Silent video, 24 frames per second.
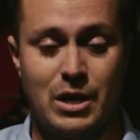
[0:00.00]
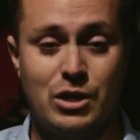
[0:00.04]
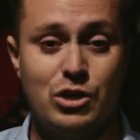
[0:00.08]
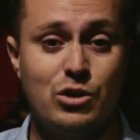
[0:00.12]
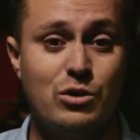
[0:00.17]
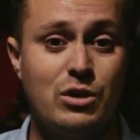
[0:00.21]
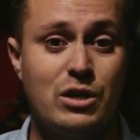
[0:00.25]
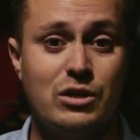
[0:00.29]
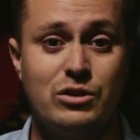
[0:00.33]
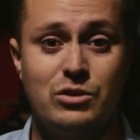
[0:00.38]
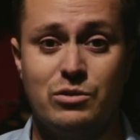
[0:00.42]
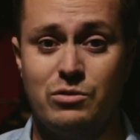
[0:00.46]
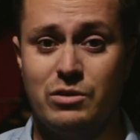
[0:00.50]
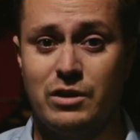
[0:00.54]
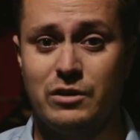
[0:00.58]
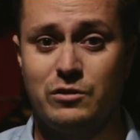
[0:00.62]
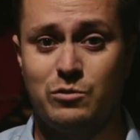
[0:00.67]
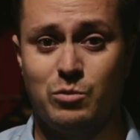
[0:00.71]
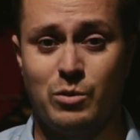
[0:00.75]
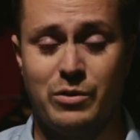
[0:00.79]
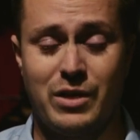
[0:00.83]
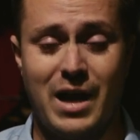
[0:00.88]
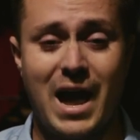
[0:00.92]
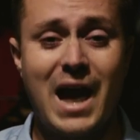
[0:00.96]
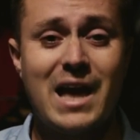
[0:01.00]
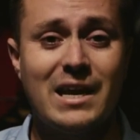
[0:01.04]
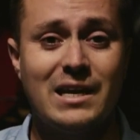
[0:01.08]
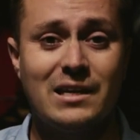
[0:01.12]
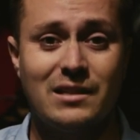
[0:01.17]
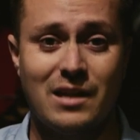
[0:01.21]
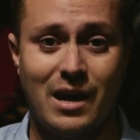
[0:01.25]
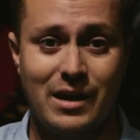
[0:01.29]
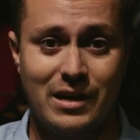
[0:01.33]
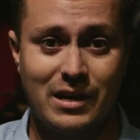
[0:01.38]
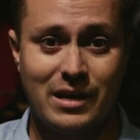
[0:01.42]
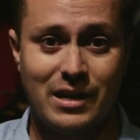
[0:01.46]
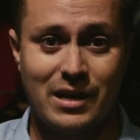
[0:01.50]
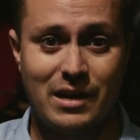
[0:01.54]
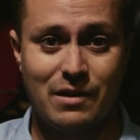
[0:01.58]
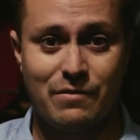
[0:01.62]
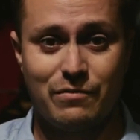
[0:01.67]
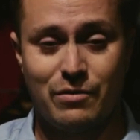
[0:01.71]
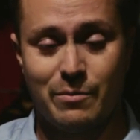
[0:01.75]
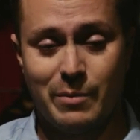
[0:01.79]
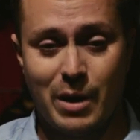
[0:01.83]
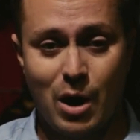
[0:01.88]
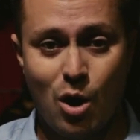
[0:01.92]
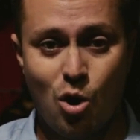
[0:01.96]
and you can do this with any lighting kit
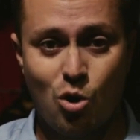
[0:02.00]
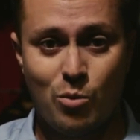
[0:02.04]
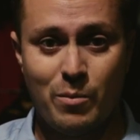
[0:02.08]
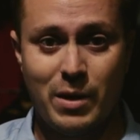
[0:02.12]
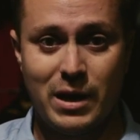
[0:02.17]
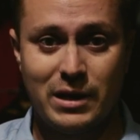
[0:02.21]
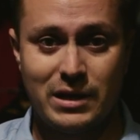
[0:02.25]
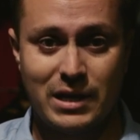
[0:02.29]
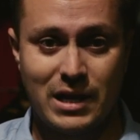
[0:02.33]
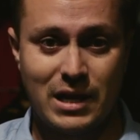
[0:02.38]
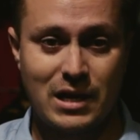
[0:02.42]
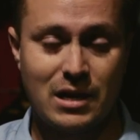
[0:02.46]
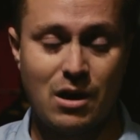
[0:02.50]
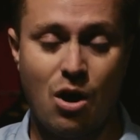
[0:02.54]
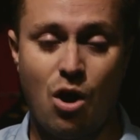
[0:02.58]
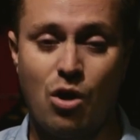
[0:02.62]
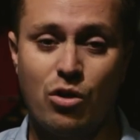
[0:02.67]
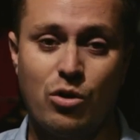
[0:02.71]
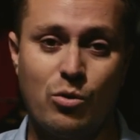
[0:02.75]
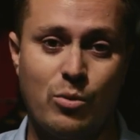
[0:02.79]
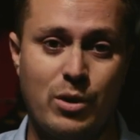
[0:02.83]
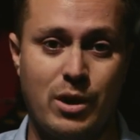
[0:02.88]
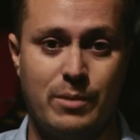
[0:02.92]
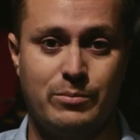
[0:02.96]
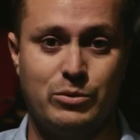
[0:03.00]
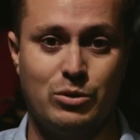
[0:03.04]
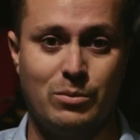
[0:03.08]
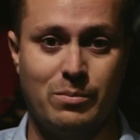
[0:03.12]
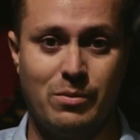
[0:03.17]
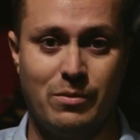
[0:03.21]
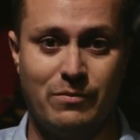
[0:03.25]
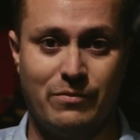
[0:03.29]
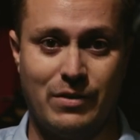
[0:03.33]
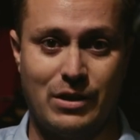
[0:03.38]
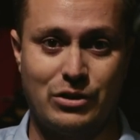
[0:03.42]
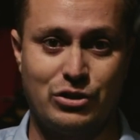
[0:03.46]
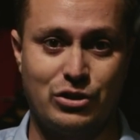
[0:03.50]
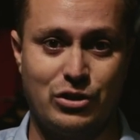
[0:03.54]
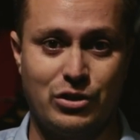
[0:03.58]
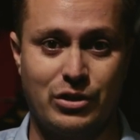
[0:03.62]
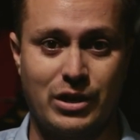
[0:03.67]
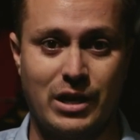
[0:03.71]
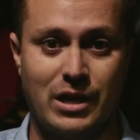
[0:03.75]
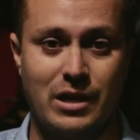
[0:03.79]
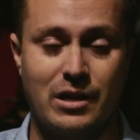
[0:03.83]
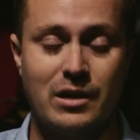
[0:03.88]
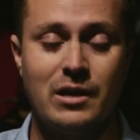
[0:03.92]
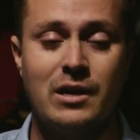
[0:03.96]
from a homemade kit all the way up to a professional
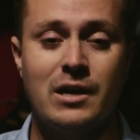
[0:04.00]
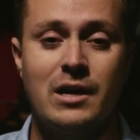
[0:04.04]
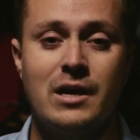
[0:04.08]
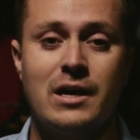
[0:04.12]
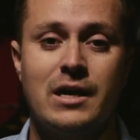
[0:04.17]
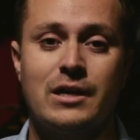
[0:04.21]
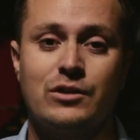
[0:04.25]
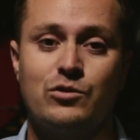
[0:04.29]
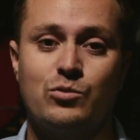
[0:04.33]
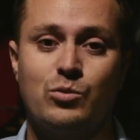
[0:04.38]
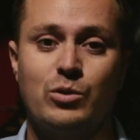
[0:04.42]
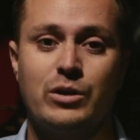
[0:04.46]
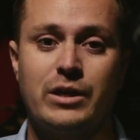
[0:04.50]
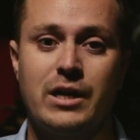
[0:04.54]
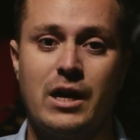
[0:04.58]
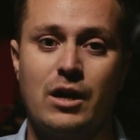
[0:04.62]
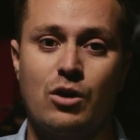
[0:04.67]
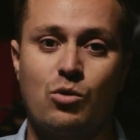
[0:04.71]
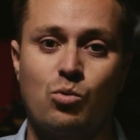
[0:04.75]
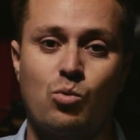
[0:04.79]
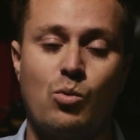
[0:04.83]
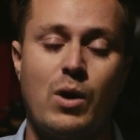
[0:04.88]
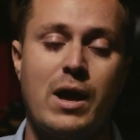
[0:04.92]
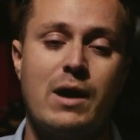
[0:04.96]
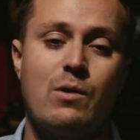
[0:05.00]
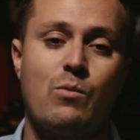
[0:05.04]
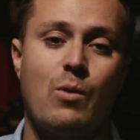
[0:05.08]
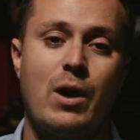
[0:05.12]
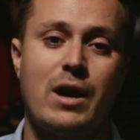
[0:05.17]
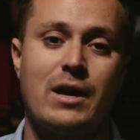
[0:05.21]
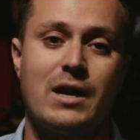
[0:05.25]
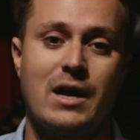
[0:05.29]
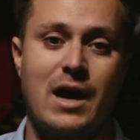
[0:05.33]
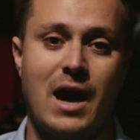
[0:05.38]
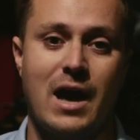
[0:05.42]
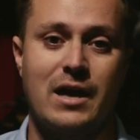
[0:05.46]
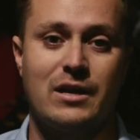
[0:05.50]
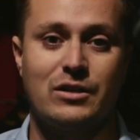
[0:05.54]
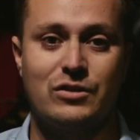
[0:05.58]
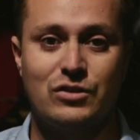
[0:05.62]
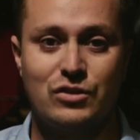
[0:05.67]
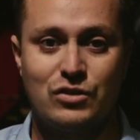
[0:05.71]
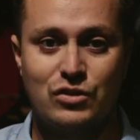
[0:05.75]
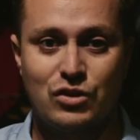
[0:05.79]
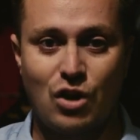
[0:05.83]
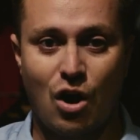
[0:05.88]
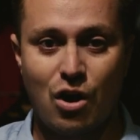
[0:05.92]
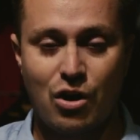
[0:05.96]
kit. It's really a great way to kind of
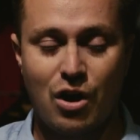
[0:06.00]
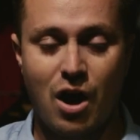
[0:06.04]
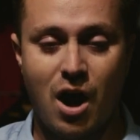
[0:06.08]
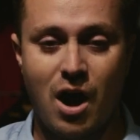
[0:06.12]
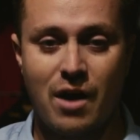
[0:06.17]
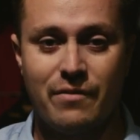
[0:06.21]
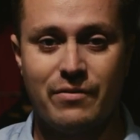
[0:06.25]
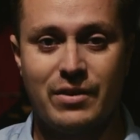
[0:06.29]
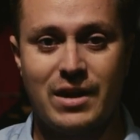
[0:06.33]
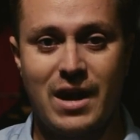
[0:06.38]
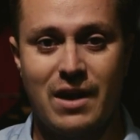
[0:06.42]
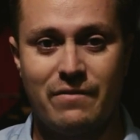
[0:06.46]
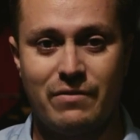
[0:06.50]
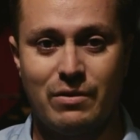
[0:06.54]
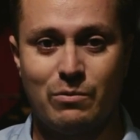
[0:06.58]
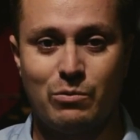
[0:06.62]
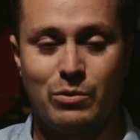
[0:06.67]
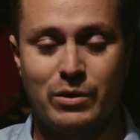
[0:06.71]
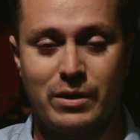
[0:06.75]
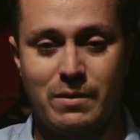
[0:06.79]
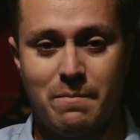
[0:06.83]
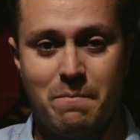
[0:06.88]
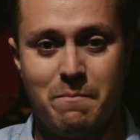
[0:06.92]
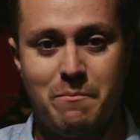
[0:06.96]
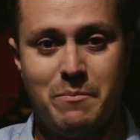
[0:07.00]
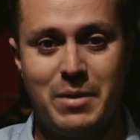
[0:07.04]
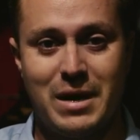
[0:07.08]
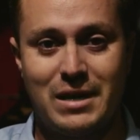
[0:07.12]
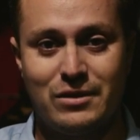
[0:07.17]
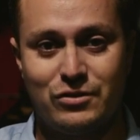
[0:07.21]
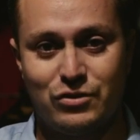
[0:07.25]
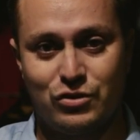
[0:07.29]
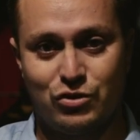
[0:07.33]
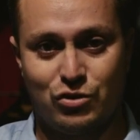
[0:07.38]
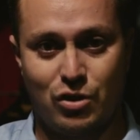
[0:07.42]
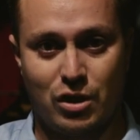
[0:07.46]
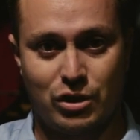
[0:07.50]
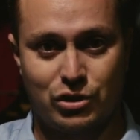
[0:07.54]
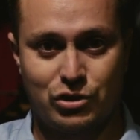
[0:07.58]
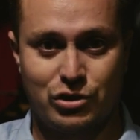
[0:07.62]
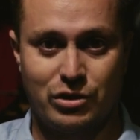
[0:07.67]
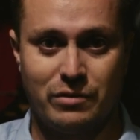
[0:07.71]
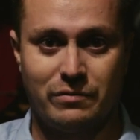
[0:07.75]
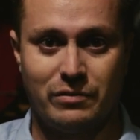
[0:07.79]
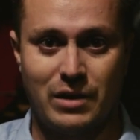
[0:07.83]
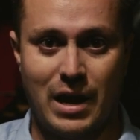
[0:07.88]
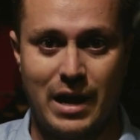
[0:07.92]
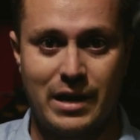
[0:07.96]
start off and have a really base structure
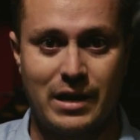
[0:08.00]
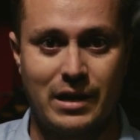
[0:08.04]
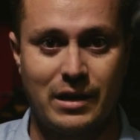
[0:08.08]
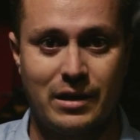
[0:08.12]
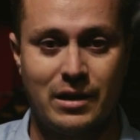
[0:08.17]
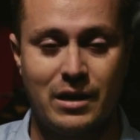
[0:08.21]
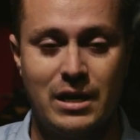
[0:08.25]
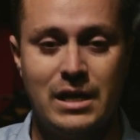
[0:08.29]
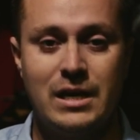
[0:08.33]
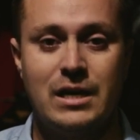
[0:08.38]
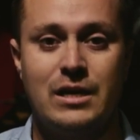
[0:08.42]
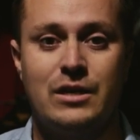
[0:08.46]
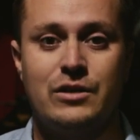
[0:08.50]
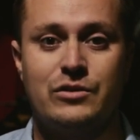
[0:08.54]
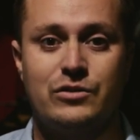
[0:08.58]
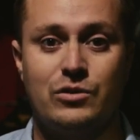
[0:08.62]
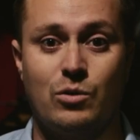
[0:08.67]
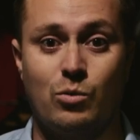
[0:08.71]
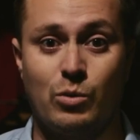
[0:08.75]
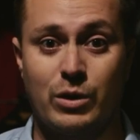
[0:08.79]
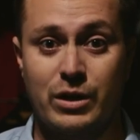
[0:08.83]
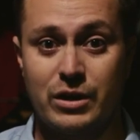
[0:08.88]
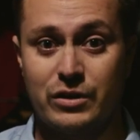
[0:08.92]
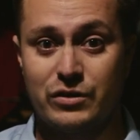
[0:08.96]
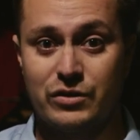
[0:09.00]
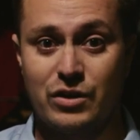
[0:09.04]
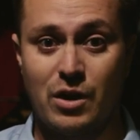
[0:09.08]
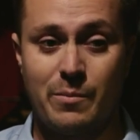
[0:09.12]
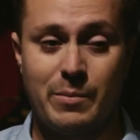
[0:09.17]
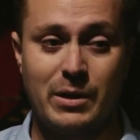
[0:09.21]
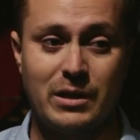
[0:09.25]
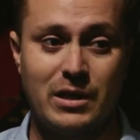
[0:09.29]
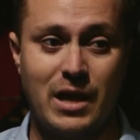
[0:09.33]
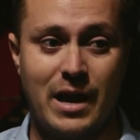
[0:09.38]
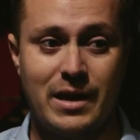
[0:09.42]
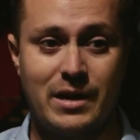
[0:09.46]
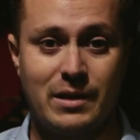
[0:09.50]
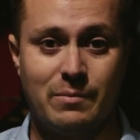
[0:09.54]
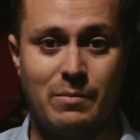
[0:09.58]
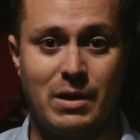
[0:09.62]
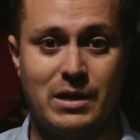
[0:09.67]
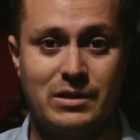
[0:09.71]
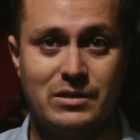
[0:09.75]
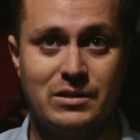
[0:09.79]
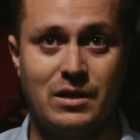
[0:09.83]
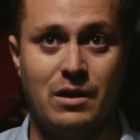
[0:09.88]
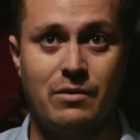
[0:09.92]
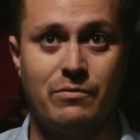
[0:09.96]
of lighting. So we're going to start by lighting
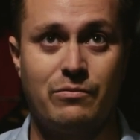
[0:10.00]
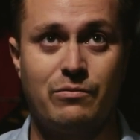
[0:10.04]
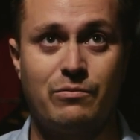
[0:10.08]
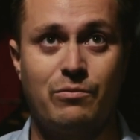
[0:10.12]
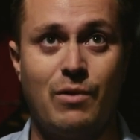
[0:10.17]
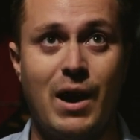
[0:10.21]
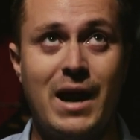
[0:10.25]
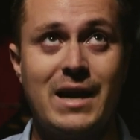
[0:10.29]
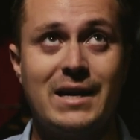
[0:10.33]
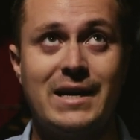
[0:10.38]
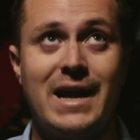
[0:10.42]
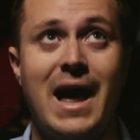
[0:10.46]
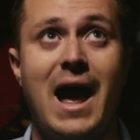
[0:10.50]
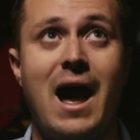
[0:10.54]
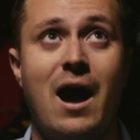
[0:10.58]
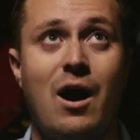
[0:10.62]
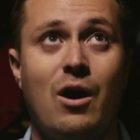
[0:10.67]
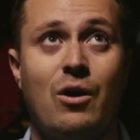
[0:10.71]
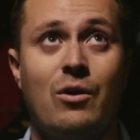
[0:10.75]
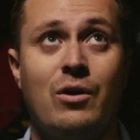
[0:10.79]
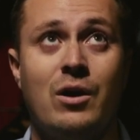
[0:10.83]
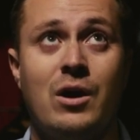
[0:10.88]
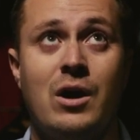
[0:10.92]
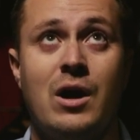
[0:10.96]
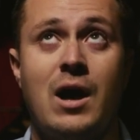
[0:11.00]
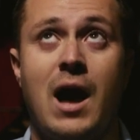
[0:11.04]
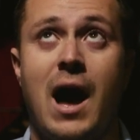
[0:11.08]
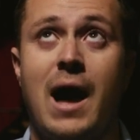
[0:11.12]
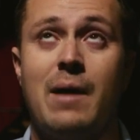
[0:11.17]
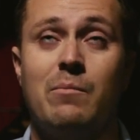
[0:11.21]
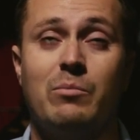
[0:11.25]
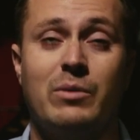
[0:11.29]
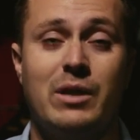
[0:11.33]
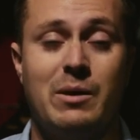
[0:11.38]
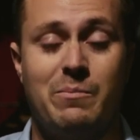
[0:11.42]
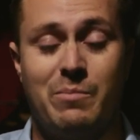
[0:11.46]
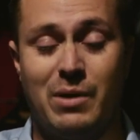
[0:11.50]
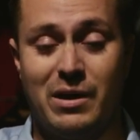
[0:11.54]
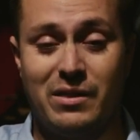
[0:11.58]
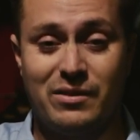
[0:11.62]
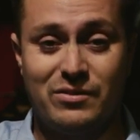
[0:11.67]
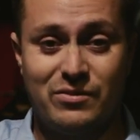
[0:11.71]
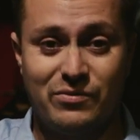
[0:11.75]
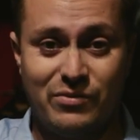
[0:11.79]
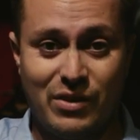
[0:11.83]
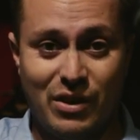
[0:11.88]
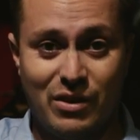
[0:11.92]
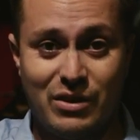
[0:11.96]
myself. Right now, I'm lit by
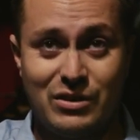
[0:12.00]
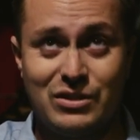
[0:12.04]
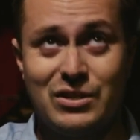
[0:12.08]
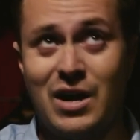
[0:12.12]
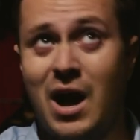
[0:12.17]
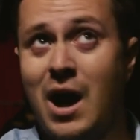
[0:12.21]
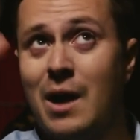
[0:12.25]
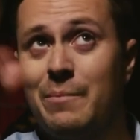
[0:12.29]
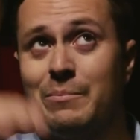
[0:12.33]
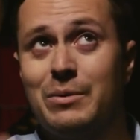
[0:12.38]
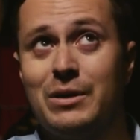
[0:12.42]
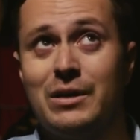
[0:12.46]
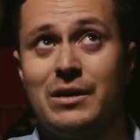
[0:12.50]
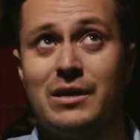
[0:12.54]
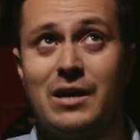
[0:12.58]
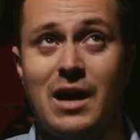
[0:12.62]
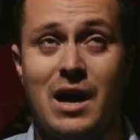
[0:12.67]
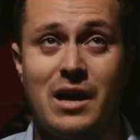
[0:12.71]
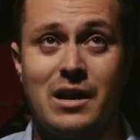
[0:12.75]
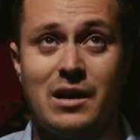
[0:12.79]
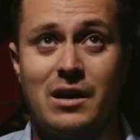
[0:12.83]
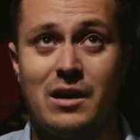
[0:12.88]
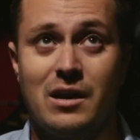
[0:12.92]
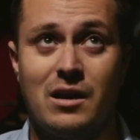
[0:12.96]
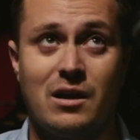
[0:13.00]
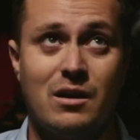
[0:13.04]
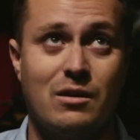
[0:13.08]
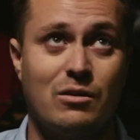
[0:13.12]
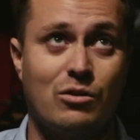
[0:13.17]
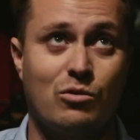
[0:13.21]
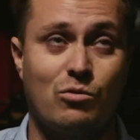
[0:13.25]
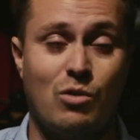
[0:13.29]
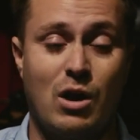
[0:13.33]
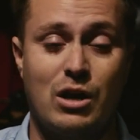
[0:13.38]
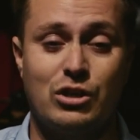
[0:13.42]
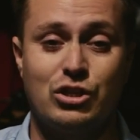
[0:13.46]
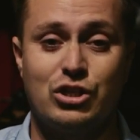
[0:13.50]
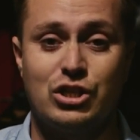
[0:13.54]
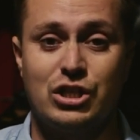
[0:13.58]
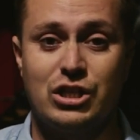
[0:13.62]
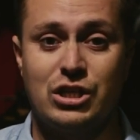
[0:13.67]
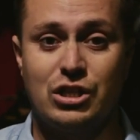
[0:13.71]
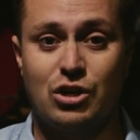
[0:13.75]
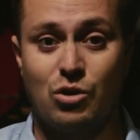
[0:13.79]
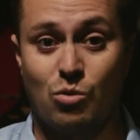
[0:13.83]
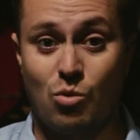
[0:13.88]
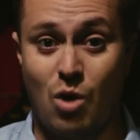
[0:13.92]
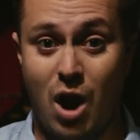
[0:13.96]
this very toppy, kind of
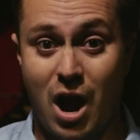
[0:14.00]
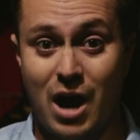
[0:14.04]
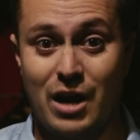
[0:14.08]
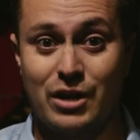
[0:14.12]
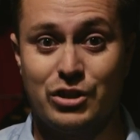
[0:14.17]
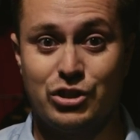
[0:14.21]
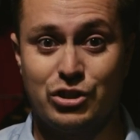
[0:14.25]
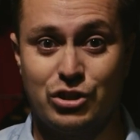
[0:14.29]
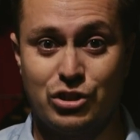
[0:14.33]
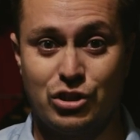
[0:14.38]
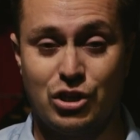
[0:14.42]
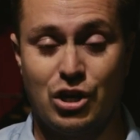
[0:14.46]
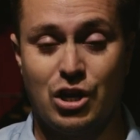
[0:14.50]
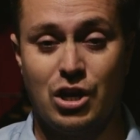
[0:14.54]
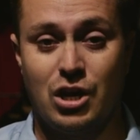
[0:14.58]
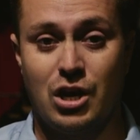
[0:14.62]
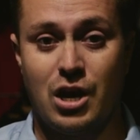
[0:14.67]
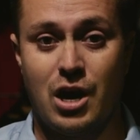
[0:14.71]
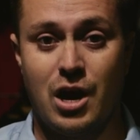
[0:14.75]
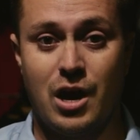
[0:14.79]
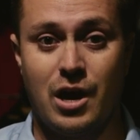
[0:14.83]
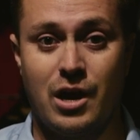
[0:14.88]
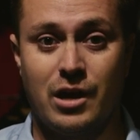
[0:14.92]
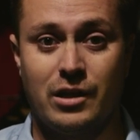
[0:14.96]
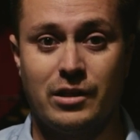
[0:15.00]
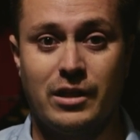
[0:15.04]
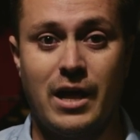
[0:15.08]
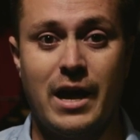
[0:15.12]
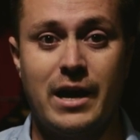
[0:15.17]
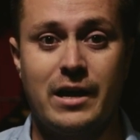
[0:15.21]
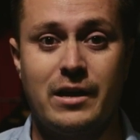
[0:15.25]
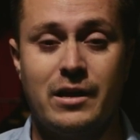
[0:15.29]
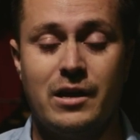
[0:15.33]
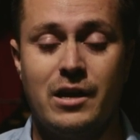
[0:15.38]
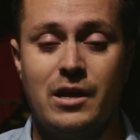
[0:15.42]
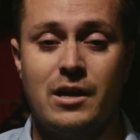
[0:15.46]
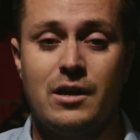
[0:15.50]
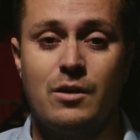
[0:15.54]
grungy garage light.